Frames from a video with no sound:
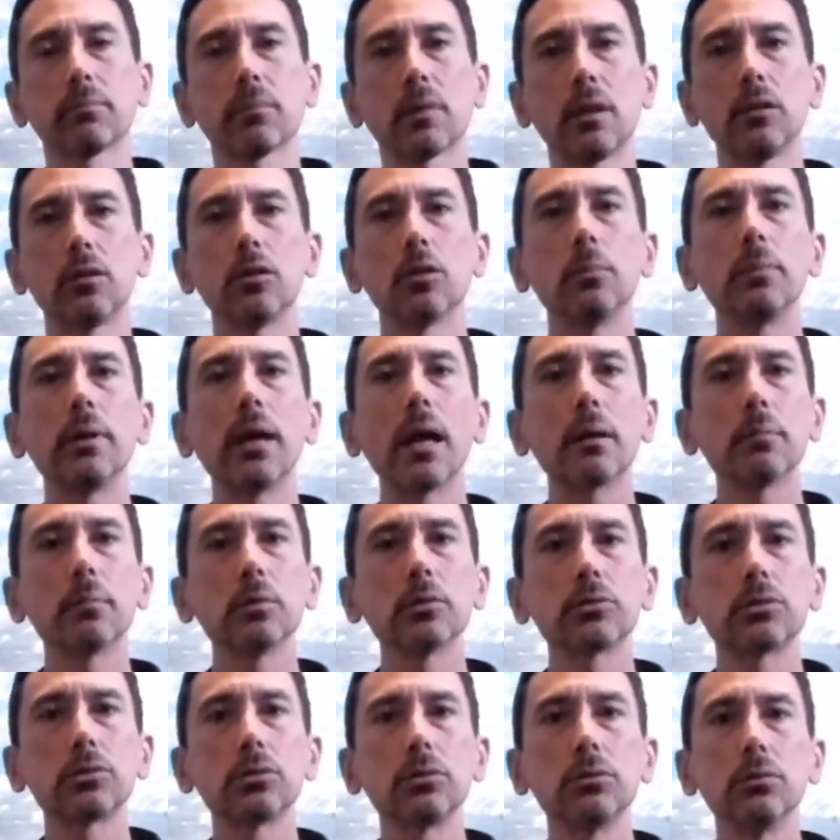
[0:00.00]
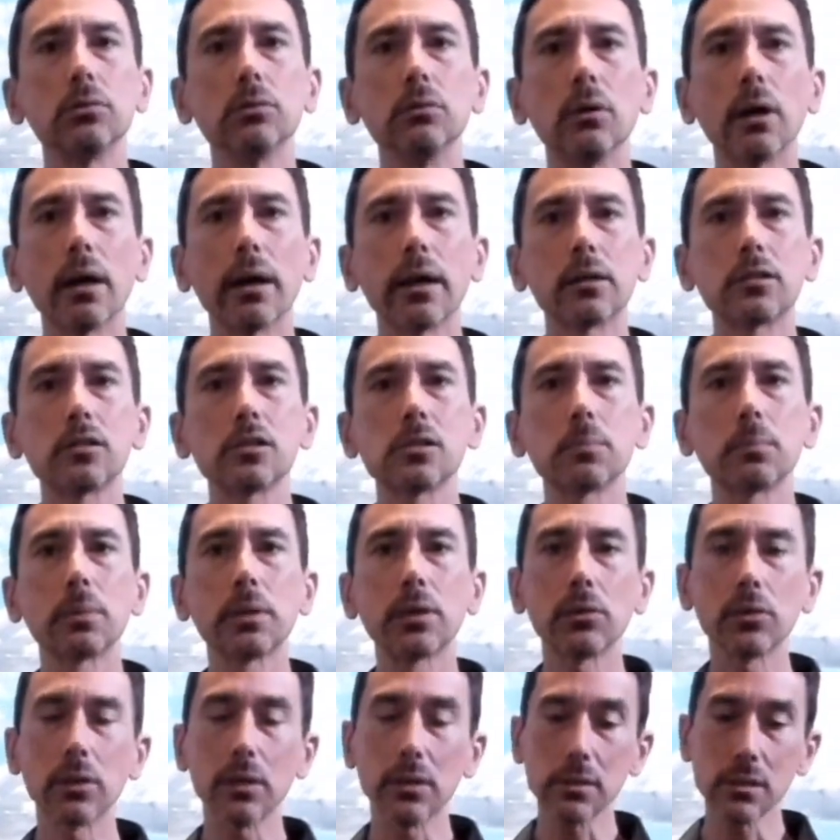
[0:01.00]
And you'll be able to
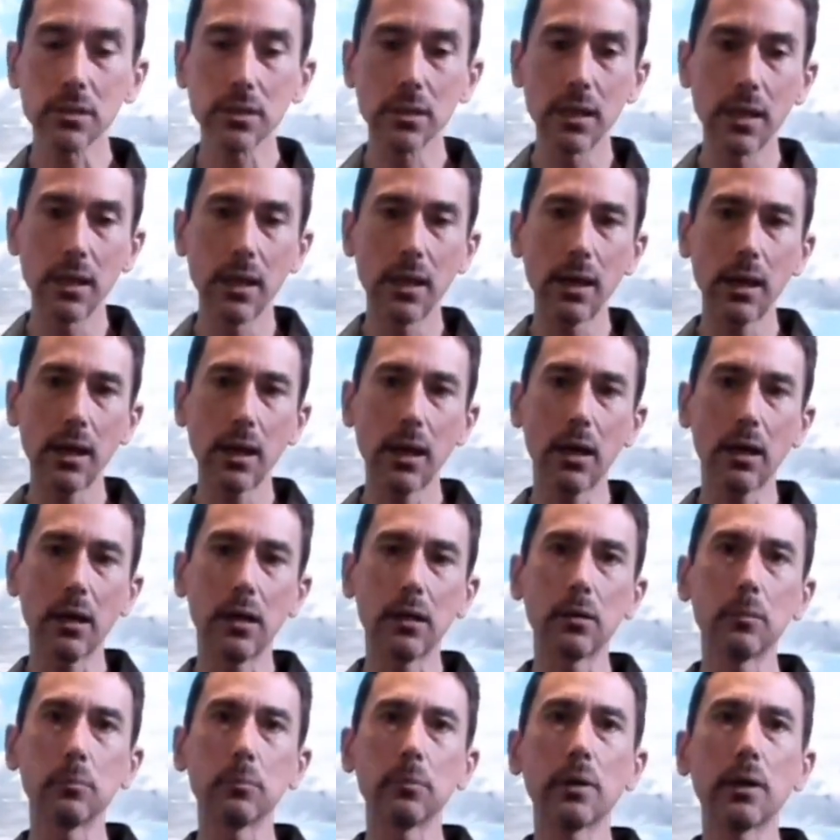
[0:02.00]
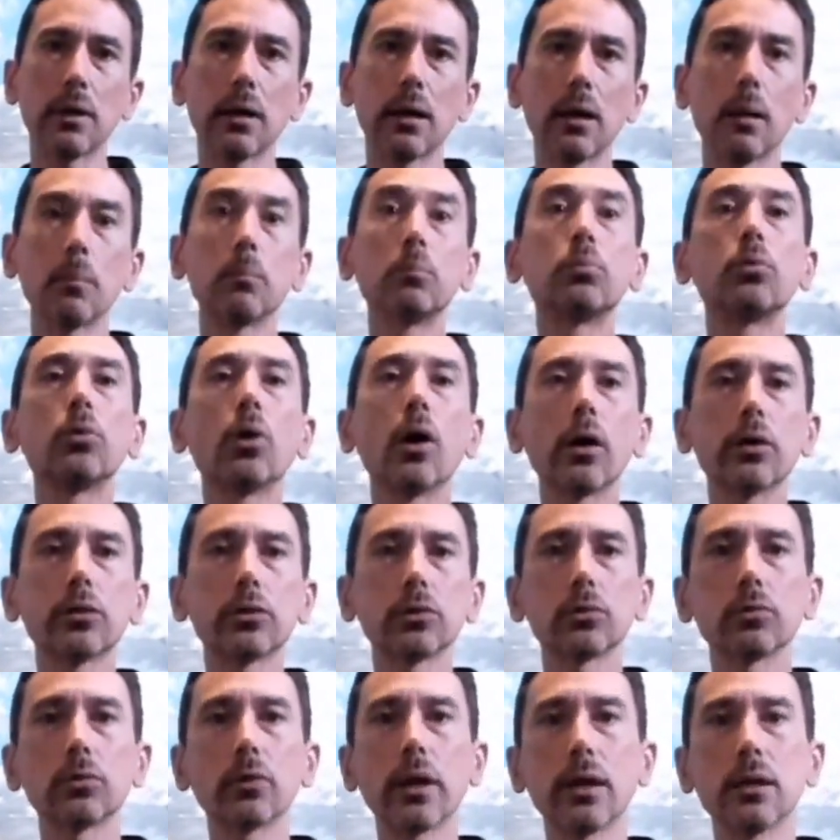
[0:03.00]
experience a broader
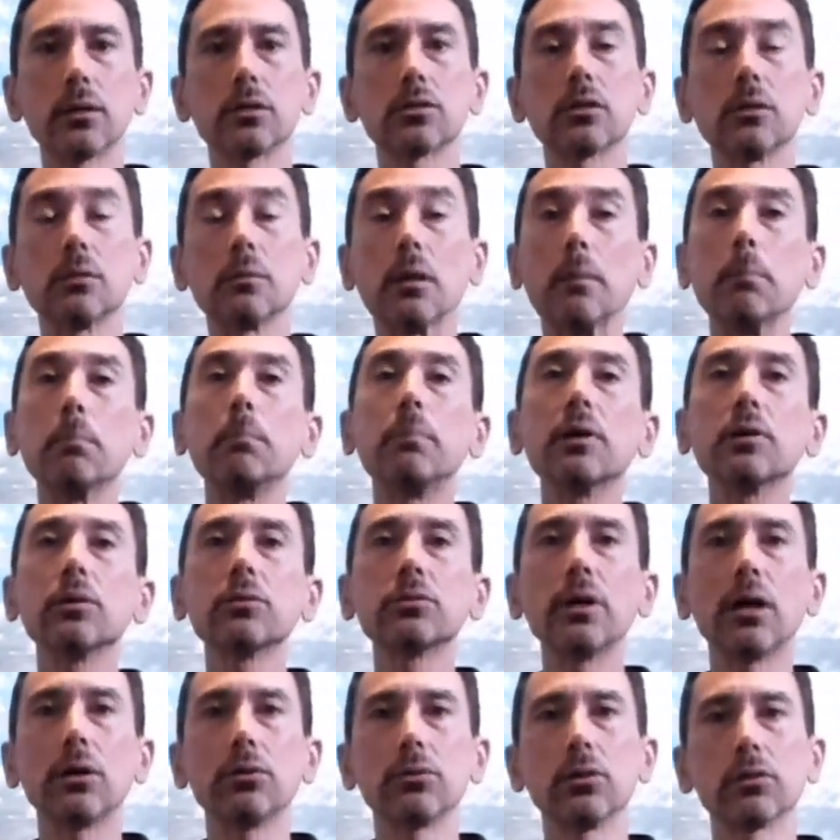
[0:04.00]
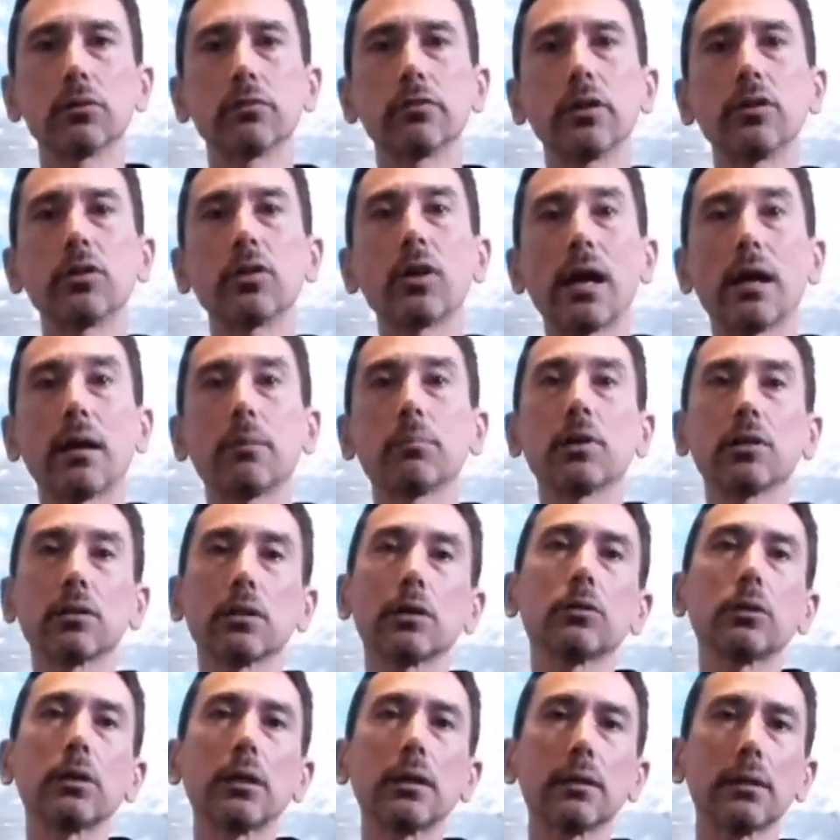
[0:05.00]
range and build out your
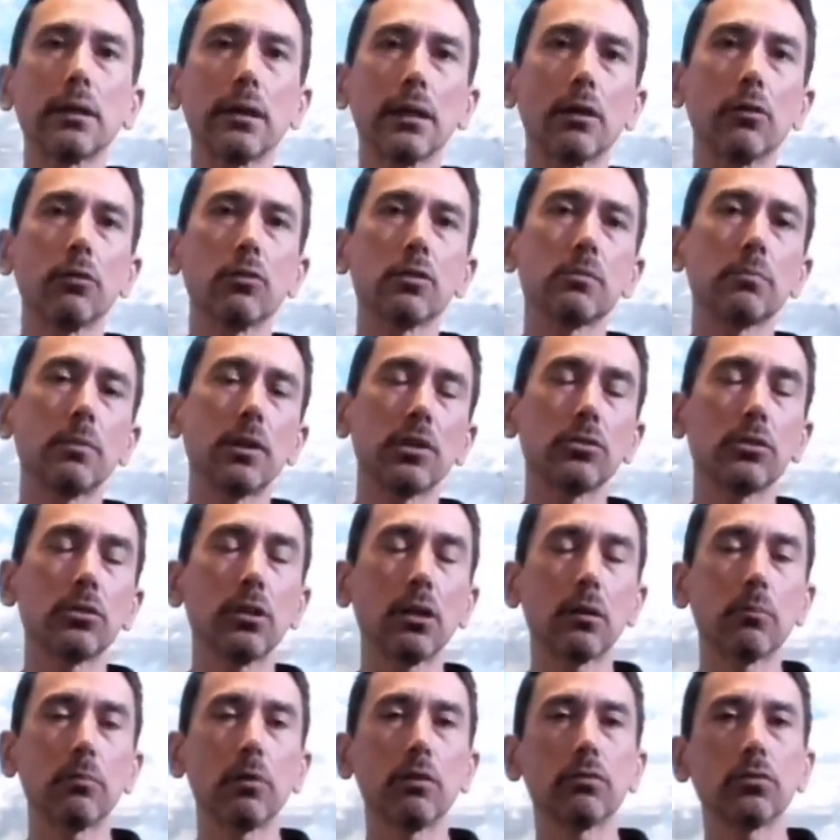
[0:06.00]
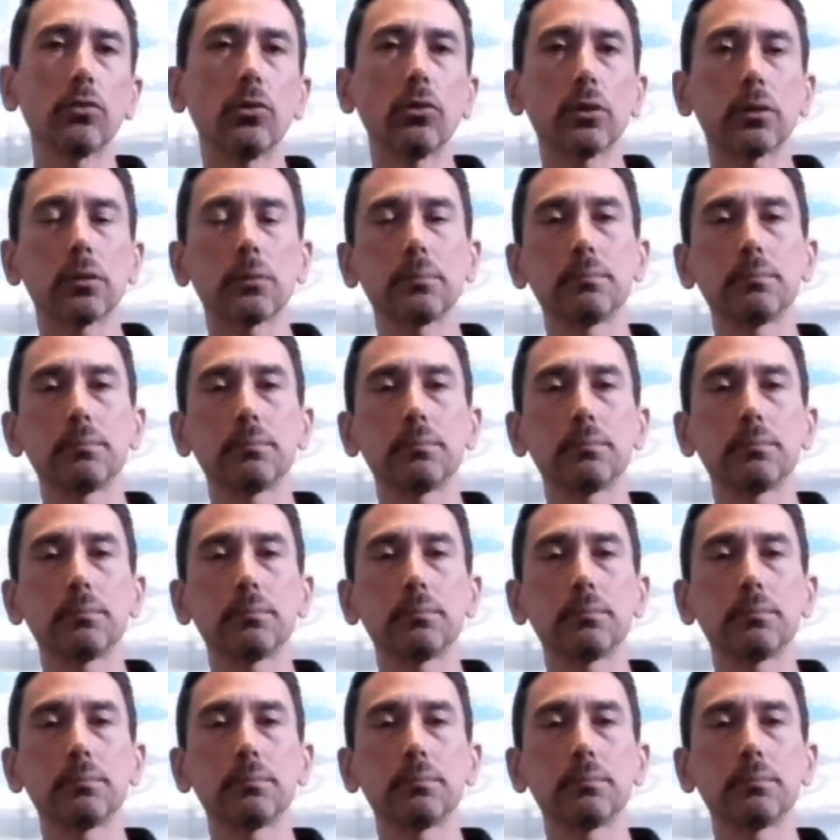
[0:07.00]
vocabulary, like I was mentioning before.